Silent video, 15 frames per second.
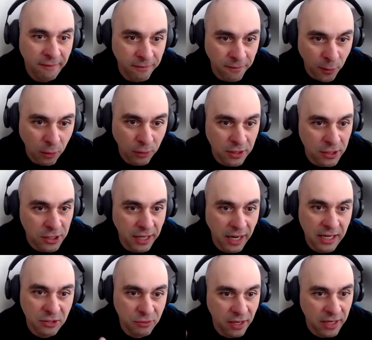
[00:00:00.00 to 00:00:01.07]
voltage
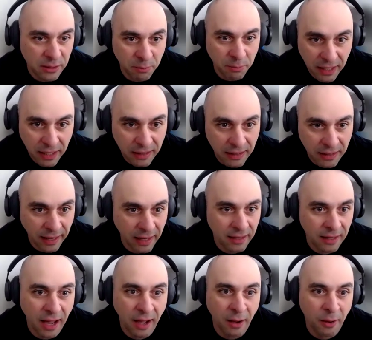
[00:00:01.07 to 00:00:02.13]
gets transmitted
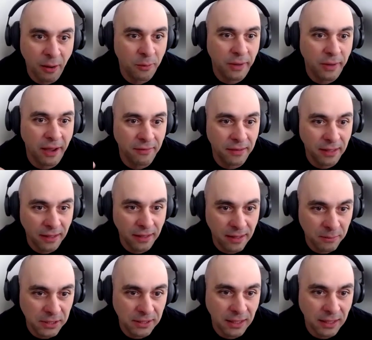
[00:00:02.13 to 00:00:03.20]
and how everything
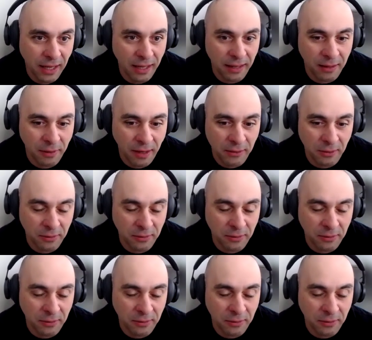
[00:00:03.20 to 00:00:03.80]
comes together, right?